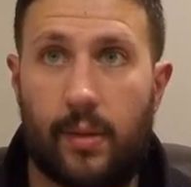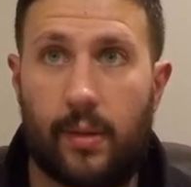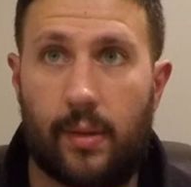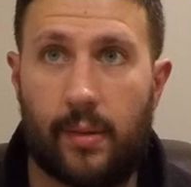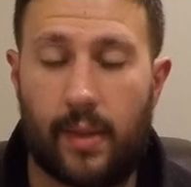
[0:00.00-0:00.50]

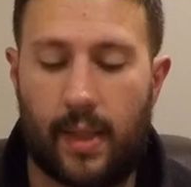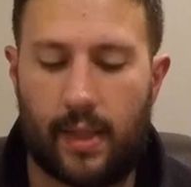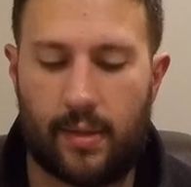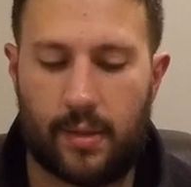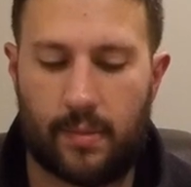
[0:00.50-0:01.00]
You know, the
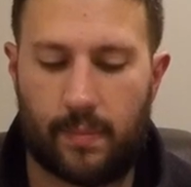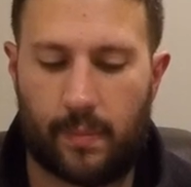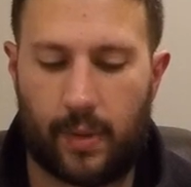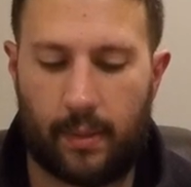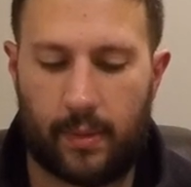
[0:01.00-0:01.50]
edge is
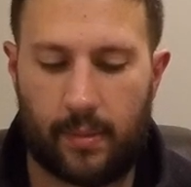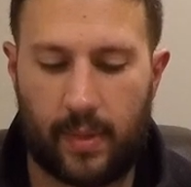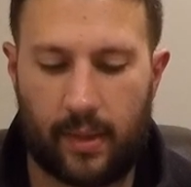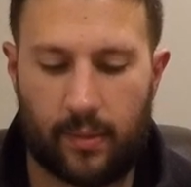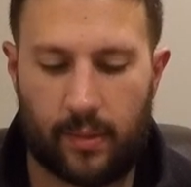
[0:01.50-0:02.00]
probably
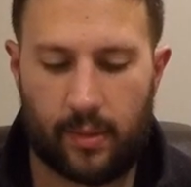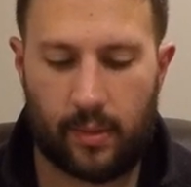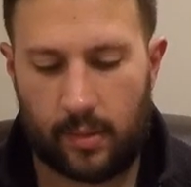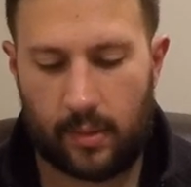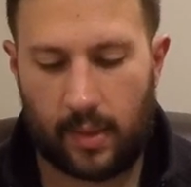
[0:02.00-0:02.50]
about
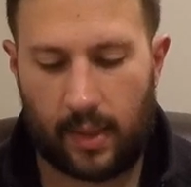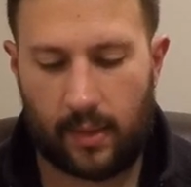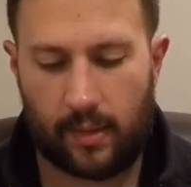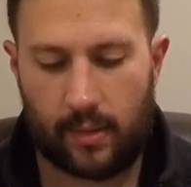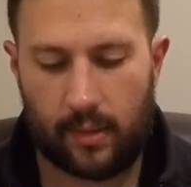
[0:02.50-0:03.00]

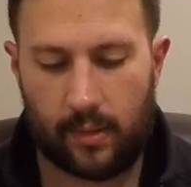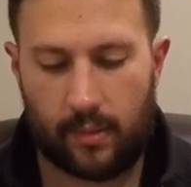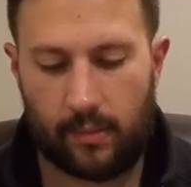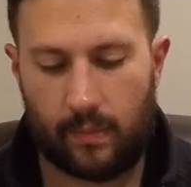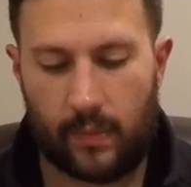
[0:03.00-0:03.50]
10 to
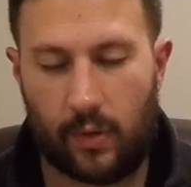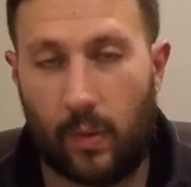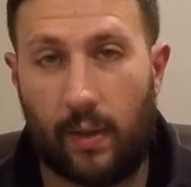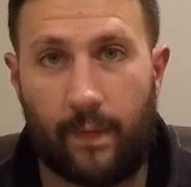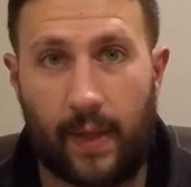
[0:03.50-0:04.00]

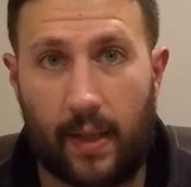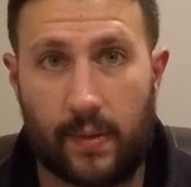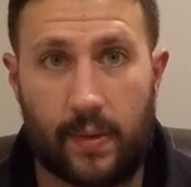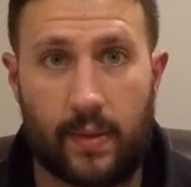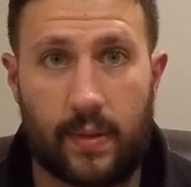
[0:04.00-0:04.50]
12
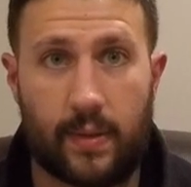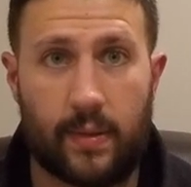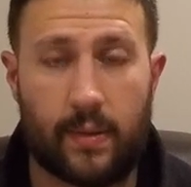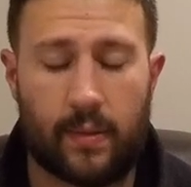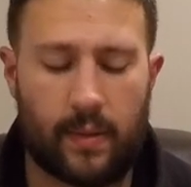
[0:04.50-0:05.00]
thousandths
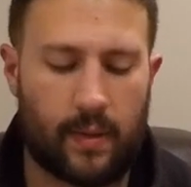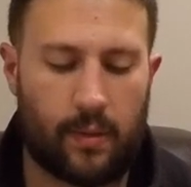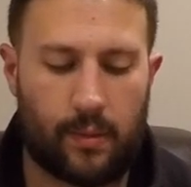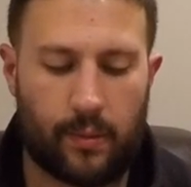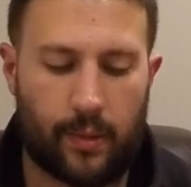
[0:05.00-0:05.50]
on the
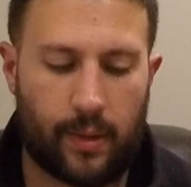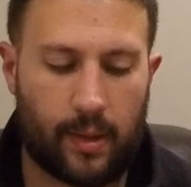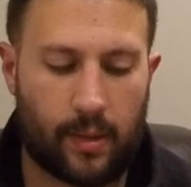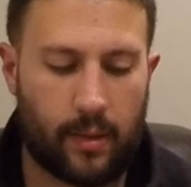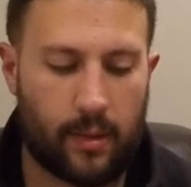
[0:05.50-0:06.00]
whole
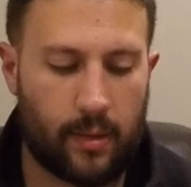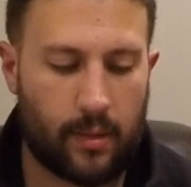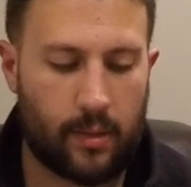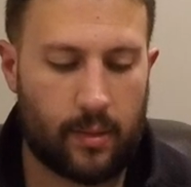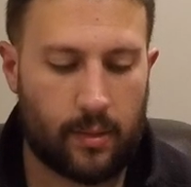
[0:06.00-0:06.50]
thing,
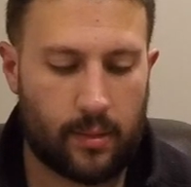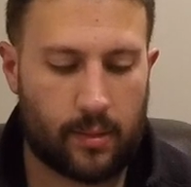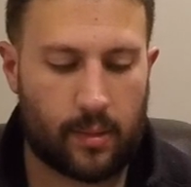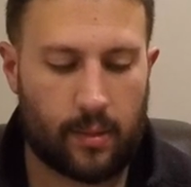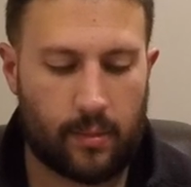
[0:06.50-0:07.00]

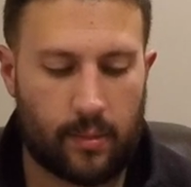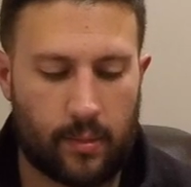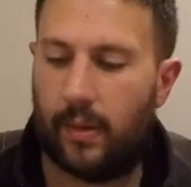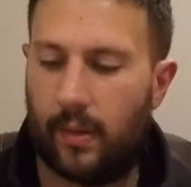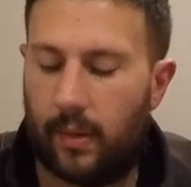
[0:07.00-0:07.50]
so
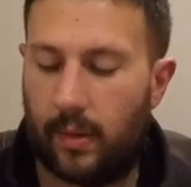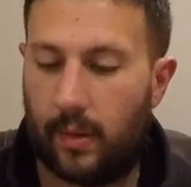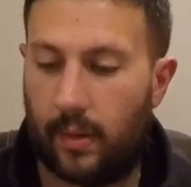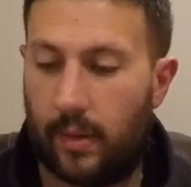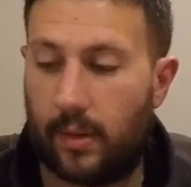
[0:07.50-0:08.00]

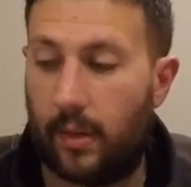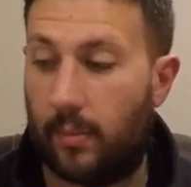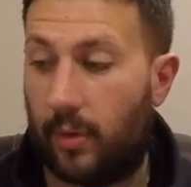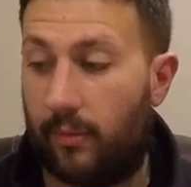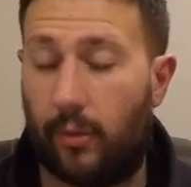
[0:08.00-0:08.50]
it's going to
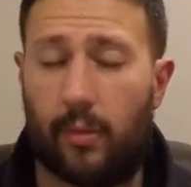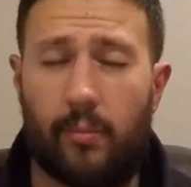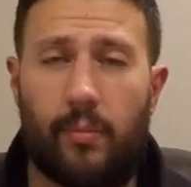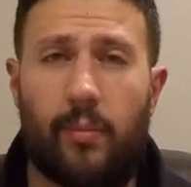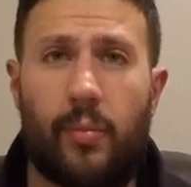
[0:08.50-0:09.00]

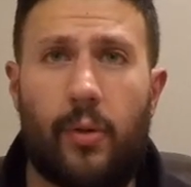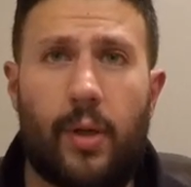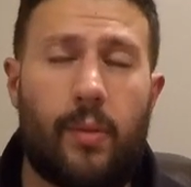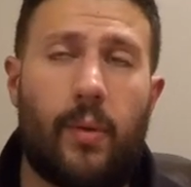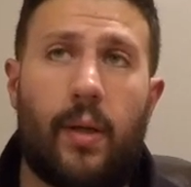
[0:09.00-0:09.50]
perform
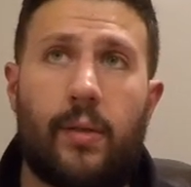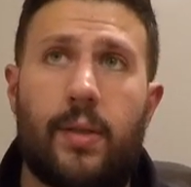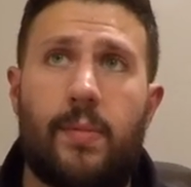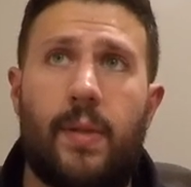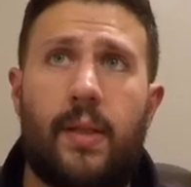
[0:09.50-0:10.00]
pretty well
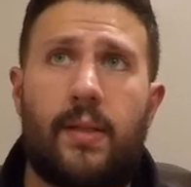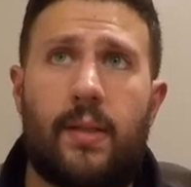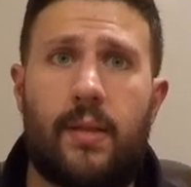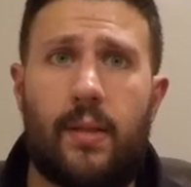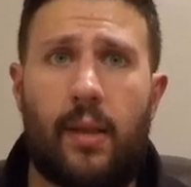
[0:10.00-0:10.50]
just because
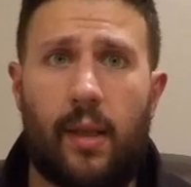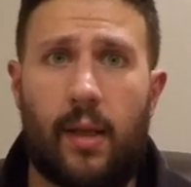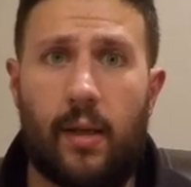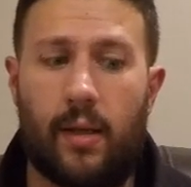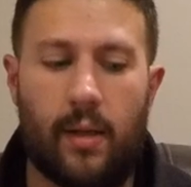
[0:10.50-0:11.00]
it's
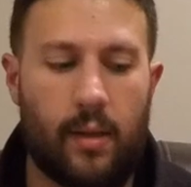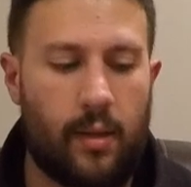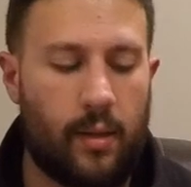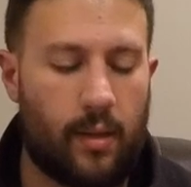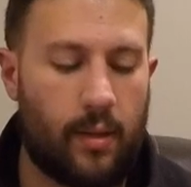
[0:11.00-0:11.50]
thin.
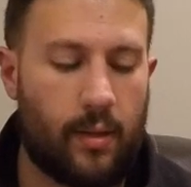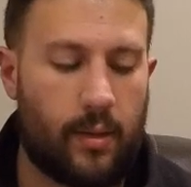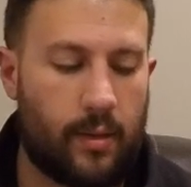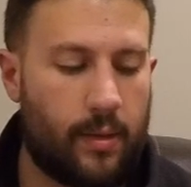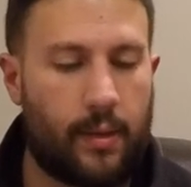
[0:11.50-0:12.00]

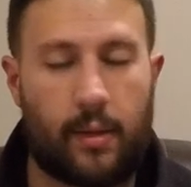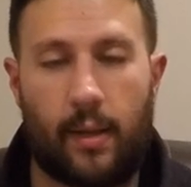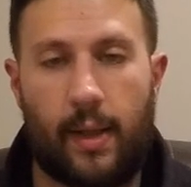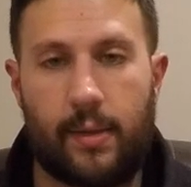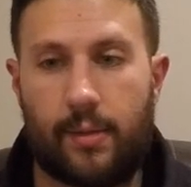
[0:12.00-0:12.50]
It
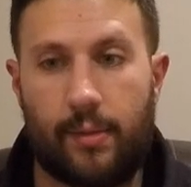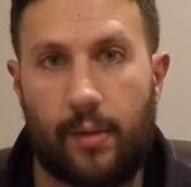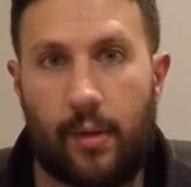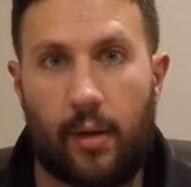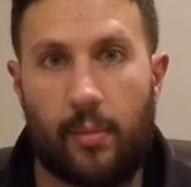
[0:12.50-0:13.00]
glides through the
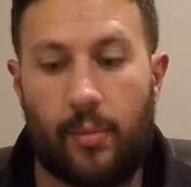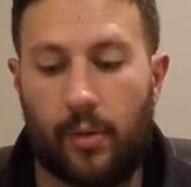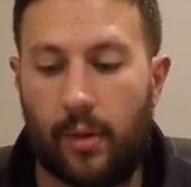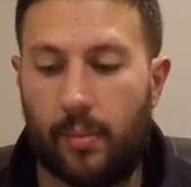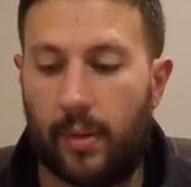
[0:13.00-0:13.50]

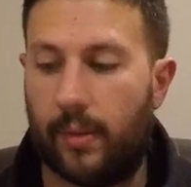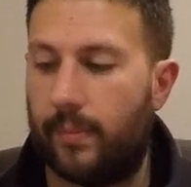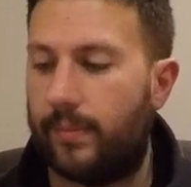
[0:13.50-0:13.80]
cardboard, but